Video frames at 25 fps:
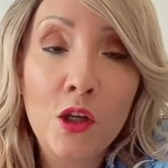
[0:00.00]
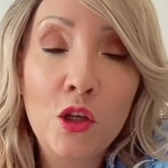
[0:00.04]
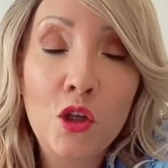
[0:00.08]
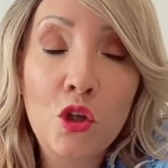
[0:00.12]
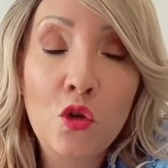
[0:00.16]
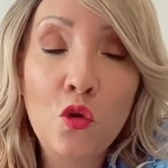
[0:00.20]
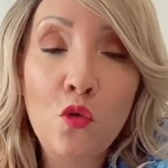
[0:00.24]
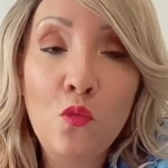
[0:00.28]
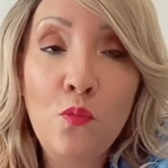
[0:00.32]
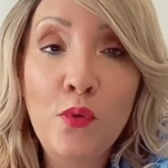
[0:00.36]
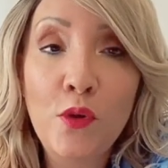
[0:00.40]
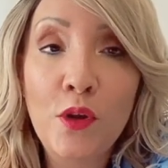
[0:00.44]

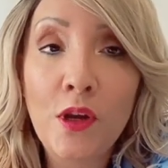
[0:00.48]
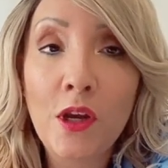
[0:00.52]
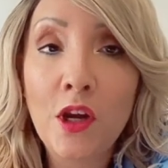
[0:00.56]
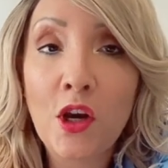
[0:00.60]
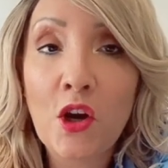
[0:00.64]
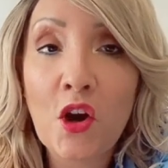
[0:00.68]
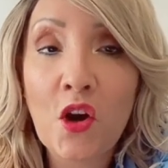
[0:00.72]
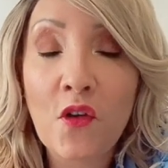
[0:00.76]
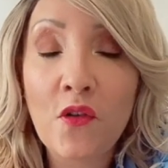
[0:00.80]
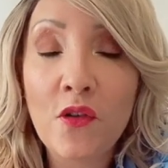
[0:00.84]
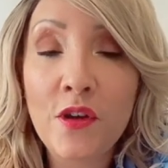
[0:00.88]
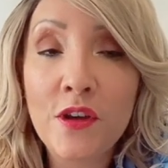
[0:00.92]
to putting
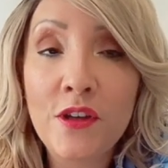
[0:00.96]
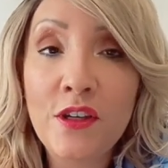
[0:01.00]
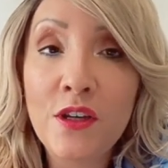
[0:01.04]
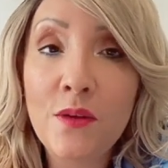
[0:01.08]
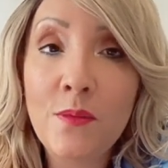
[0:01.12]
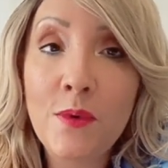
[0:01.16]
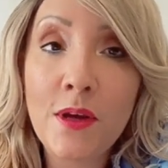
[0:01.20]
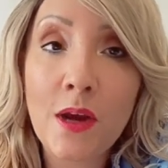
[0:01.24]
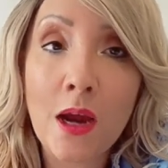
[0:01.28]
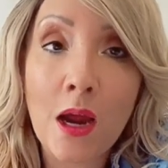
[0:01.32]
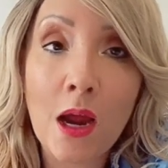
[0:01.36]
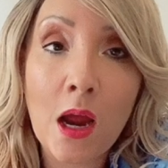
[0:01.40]
currency
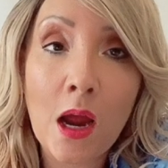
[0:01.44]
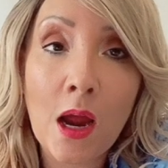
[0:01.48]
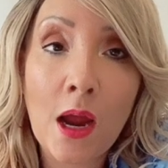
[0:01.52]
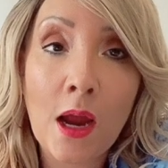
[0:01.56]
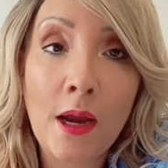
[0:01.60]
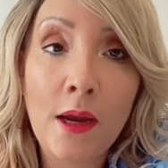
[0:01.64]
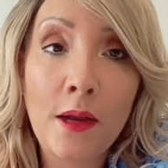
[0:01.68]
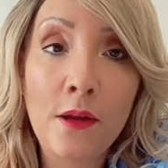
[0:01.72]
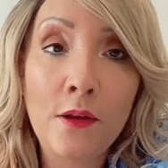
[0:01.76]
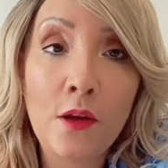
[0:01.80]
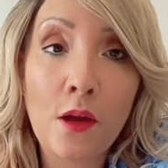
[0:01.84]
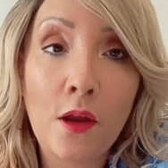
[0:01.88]

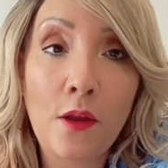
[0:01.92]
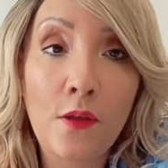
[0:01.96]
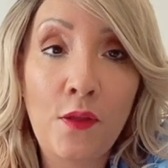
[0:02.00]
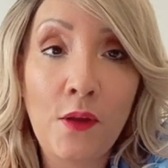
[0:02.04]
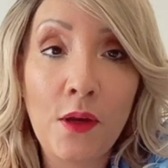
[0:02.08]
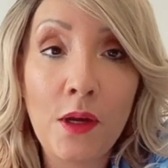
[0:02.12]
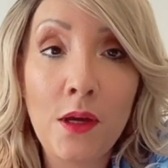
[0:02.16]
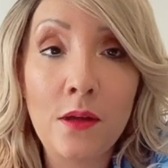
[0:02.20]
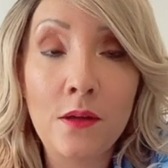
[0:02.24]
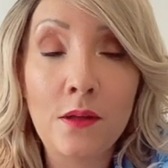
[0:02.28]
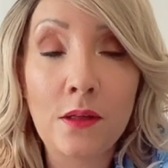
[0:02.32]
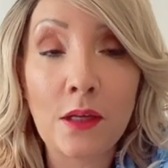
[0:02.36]
behind
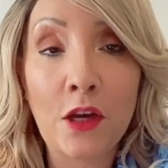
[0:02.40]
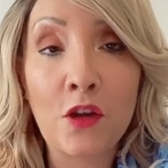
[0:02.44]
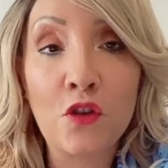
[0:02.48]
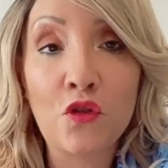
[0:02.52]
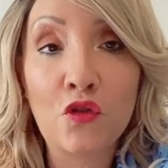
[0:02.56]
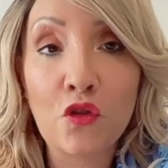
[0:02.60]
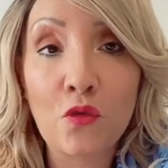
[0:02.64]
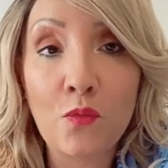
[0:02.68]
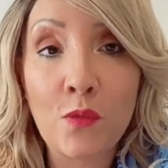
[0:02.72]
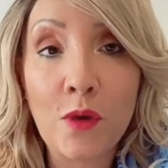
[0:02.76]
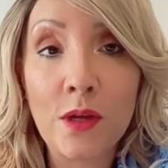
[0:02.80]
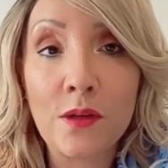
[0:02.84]
these
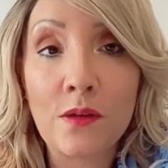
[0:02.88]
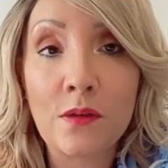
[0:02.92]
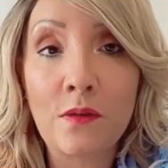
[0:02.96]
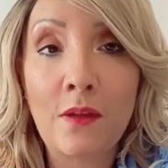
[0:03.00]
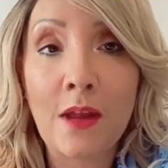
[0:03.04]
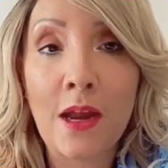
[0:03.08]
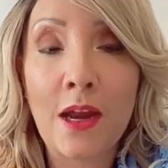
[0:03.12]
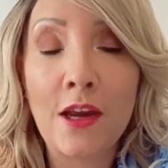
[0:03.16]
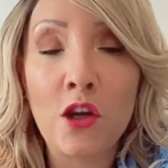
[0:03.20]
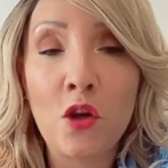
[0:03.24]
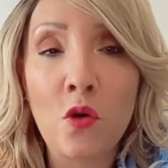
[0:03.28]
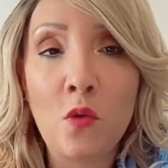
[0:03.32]
instruments
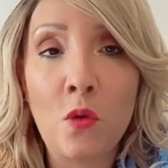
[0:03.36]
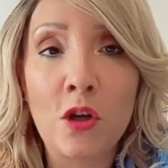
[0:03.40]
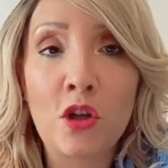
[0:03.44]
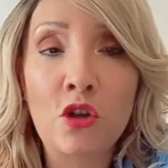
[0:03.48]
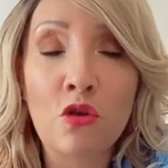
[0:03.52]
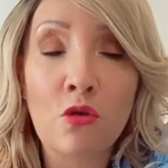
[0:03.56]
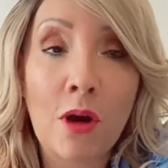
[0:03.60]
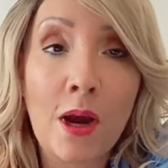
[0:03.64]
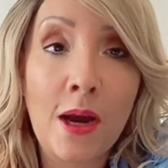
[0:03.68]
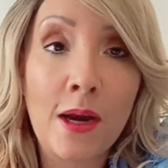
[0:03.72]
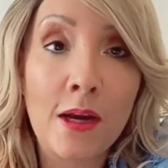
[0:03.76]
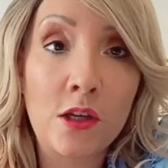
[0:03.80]
that you are
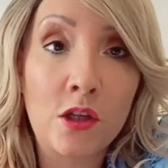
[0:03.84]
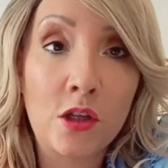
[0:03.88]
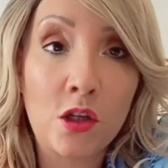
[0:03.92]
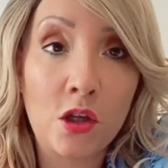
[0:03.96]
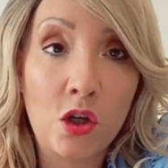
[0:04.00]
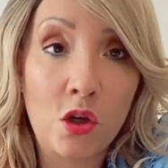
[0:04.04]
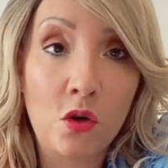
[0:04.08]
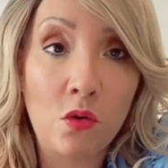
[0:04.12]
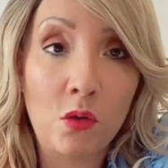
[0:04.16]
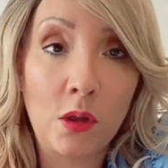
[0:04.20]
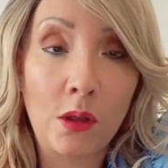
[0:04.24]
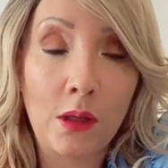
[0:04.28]
trying to
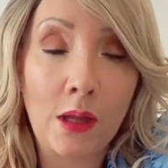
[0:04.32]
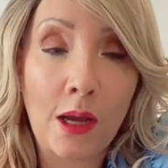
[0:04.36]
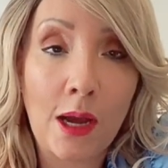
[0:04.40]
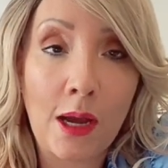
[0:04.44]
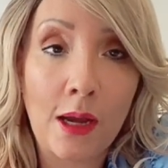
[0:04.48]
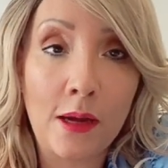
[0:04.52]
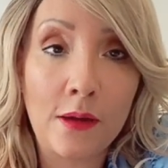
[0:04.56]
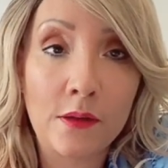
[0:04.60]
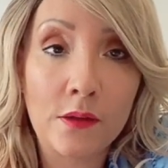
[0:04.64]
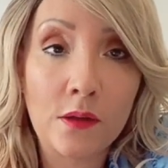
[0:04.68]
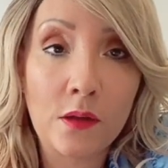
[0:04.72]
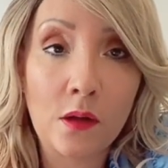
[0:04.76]

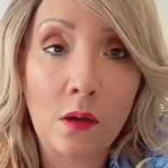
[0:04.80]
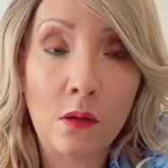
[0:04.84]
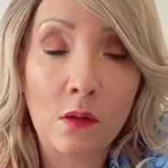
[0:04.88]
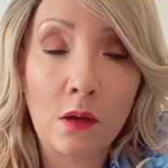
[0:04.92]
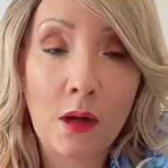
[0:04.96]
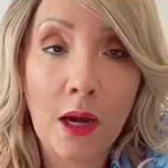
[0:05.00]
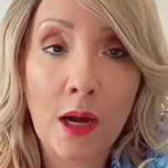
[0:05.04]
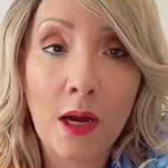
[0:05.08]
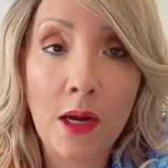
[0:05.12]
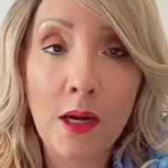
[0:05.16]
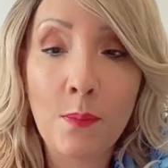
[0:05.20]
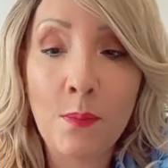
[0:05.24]
utilize,
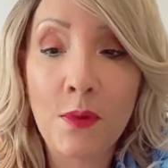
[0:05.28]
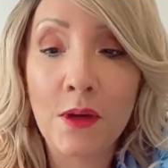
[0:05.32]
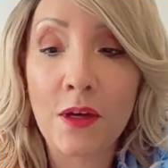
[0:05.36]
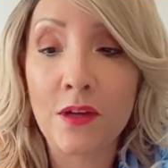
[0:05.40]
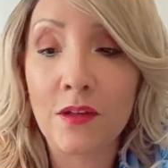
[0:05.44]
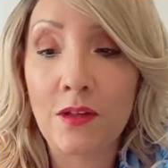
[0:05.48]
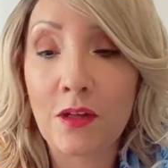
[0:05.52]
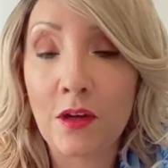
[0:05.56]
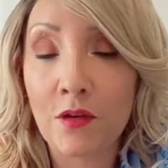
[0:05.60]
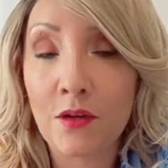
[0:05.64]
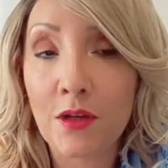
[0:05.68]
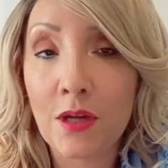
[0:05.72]
okay?
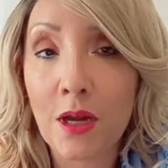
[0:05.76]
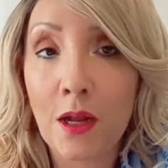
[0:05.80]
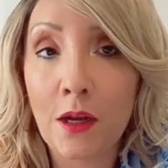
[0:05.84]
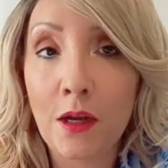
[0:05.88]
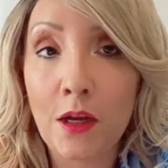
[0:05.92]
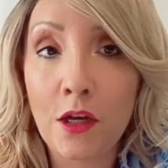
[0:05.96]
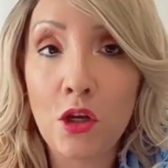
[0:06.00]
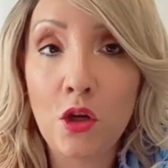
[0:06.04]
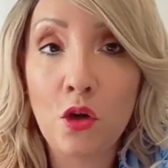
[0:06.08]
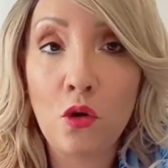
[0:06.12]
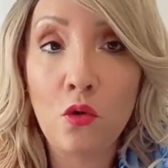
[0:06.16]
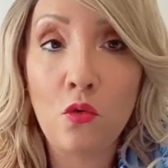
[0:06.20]
Because they're
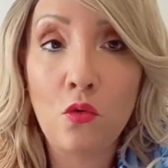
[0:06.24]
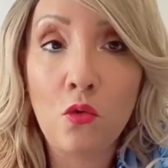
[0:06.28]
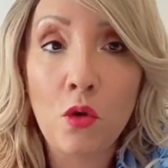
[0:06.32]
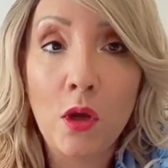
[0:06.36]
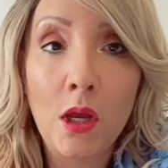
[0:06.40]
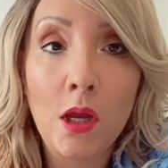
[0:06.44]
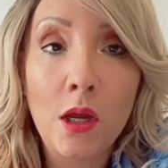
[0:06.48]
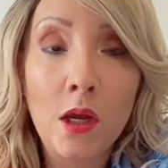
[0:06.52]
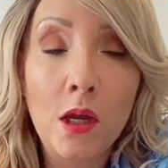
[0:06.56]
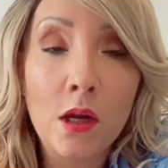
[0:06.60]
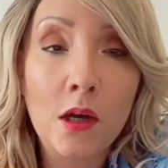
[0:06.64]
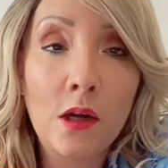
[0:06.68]
telling you
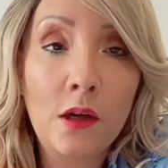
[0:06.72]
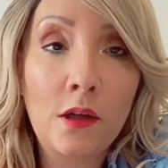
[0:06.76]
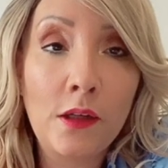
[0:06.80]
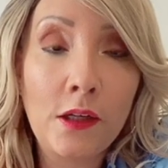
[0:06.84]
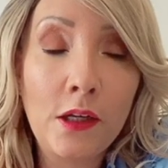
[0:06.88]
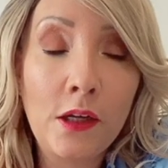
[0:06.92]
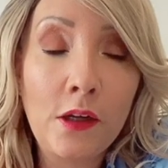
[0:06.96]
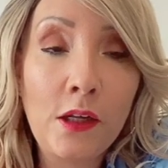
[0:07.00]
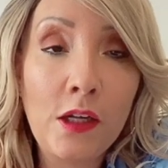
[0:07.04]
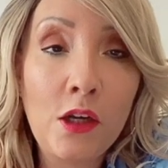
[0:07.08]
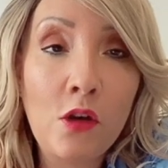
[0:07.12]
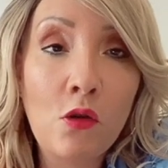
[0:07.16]

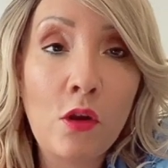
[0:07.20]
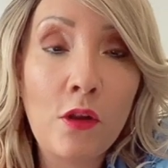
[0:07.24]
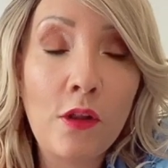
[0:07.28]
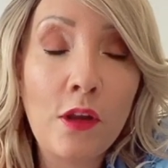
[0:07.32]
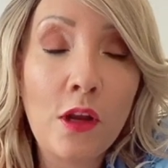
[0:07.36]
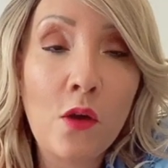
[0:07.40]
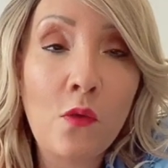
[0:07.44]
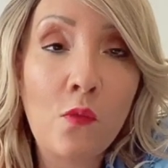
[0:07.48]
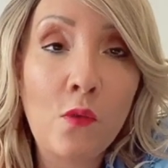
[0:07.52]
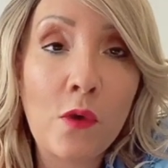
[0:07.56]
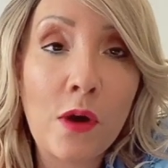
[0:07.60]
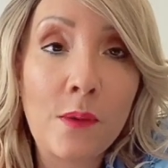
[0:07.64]
clearly on
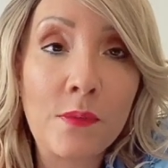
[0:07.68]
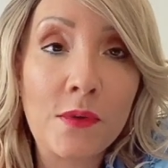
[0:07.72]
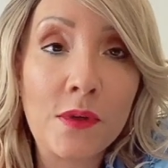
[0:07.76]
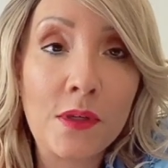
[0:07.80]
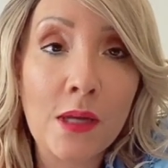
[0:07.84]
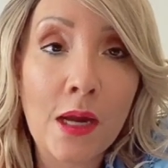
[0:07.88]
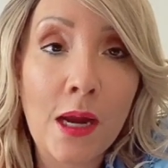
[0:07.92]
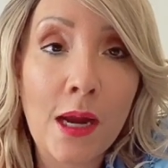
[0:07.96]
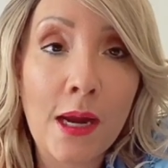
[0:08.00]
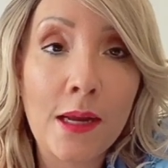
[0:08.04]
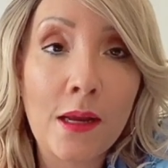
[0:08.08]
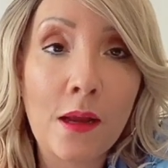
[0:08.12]
their
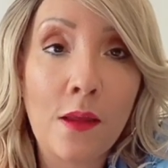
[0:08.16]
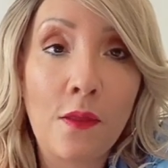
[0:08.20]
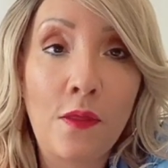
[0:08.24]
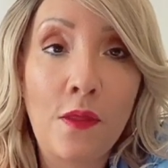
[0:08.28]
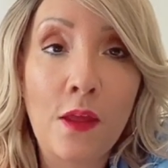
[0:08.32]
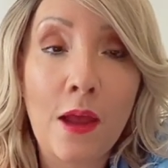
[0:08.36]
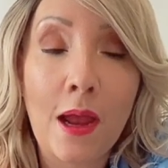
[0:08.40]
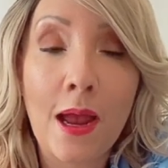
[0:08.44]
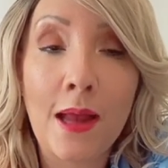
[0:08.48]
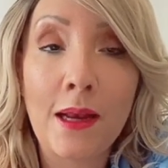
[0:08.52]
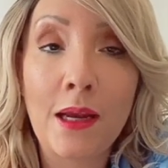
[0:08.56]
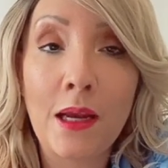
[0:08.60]
website
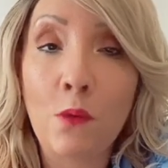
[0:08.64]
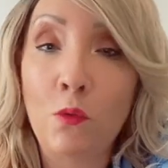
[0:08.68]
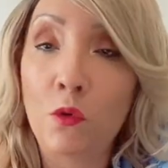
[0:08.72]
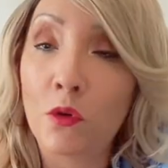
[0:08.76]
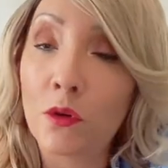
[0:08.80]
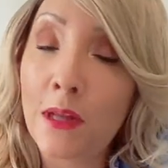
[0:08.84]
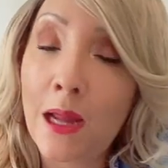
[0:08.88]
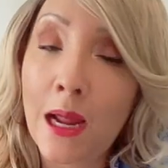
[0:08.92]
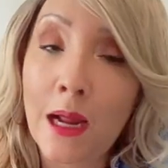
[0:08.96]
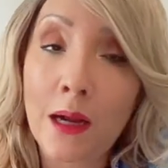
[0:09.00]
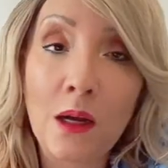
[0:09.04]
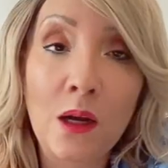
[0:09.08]
that it will
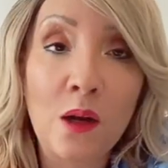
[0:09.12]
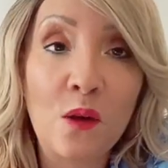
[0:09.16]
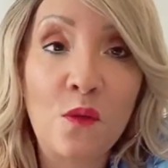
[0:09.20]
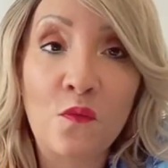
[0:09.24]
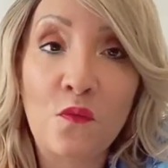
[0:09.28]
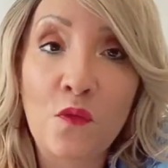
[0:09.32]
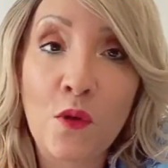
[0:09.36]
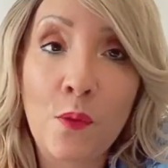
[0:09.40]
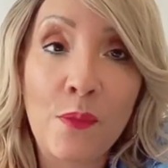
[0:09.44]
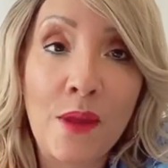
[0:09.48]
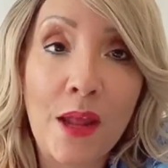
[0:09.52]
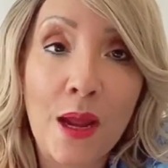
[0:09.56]
not come
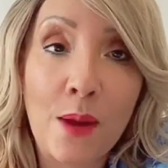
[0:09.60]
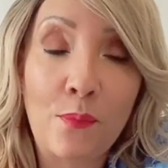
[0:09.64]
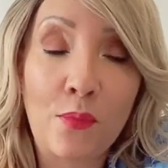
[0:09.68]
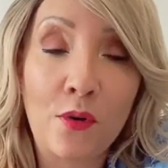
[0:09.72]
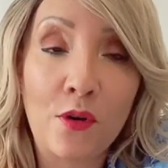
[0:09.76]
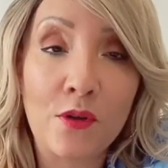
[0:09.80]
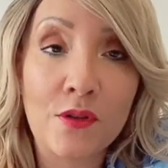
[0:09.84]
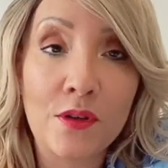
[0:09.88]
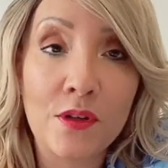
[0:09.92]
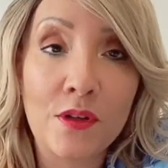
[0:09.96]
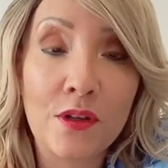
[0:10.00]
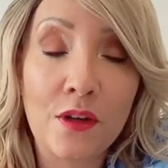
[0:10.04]
from that
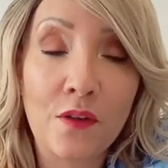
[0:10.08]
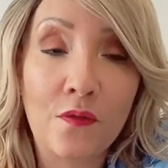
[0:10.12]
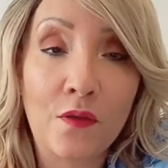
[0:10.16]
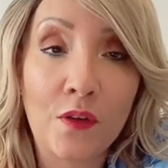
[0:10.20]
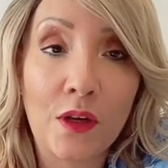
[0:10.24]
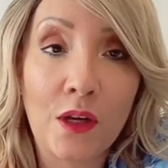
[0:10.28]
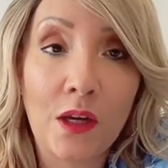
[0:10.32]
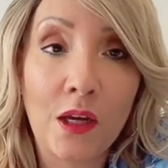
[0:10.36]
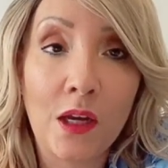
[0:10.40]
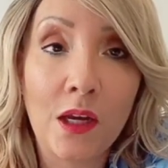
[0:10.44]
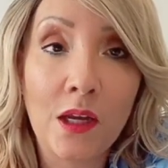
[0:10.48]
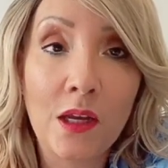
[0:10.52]
birth
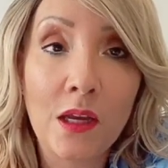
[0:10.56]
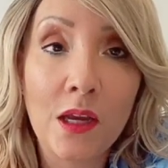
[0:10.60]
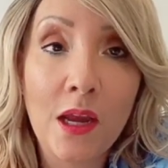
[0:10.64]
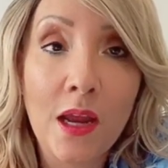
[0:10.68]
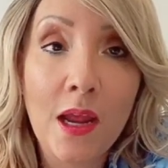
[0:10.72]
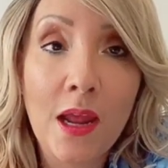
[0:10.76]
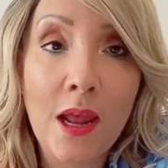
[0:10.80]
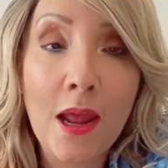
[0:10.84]
certificate,